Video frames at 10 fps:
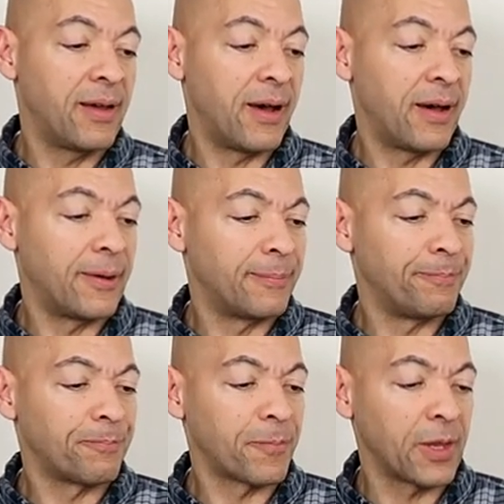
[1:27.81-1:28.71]

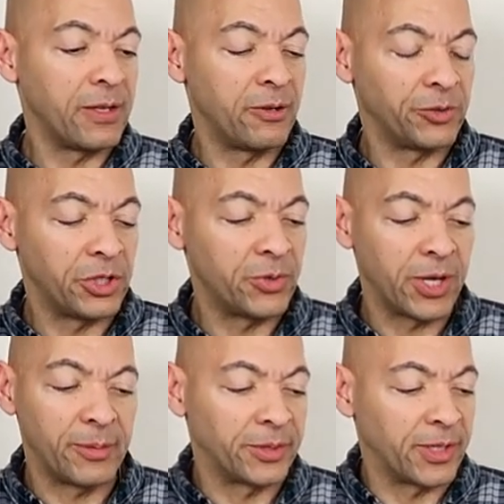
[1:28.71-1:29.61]
Um, you know, she was
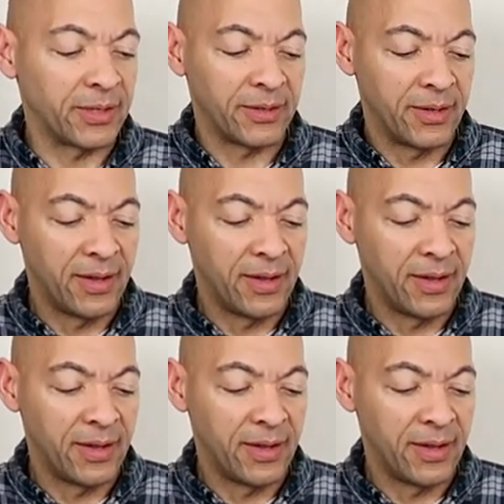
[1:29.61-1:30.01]
able to